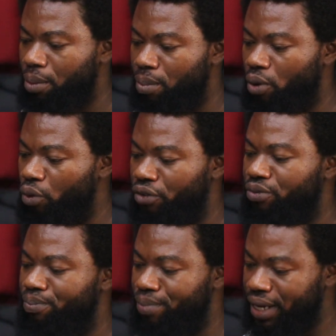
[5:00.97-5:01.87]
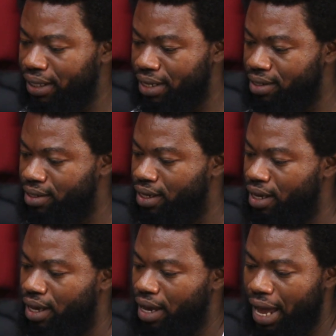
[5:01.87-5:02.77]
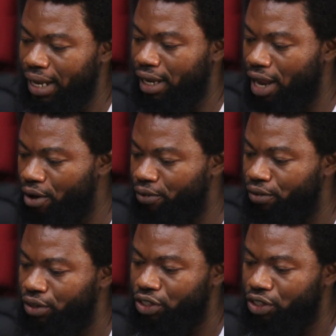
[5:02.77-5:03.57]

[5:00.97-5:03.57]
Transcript: but with meekness and love,